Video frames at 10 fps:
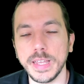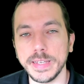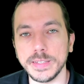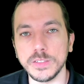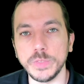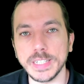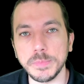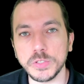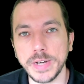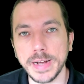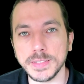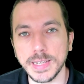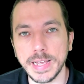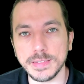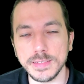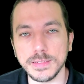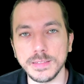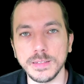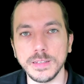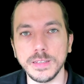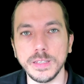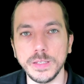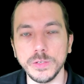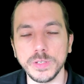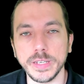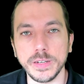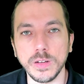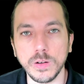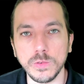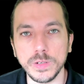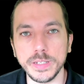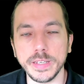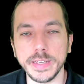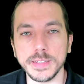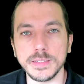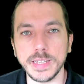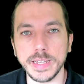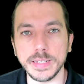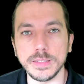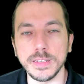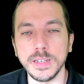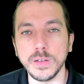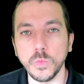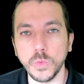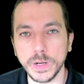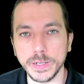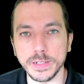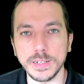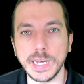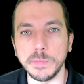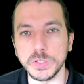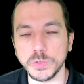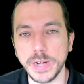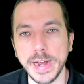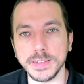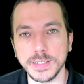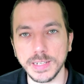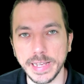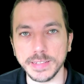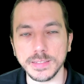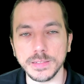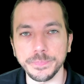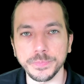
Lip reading: And with abstract classes, you can only extend one abstract class.